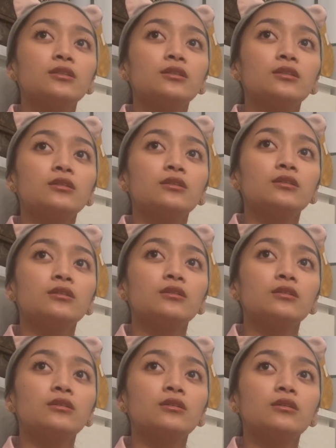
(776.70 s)

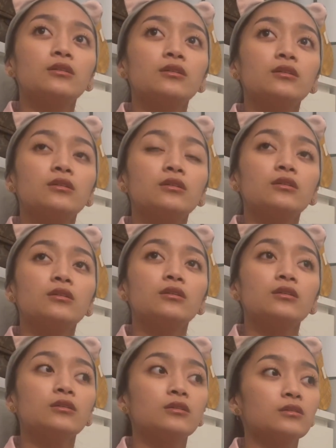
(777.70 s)

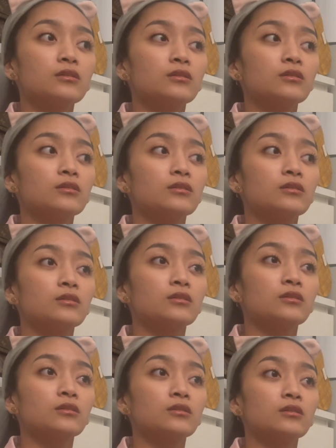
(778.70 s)

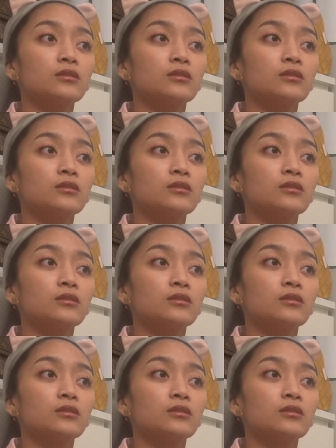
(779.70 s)
(no one is talking)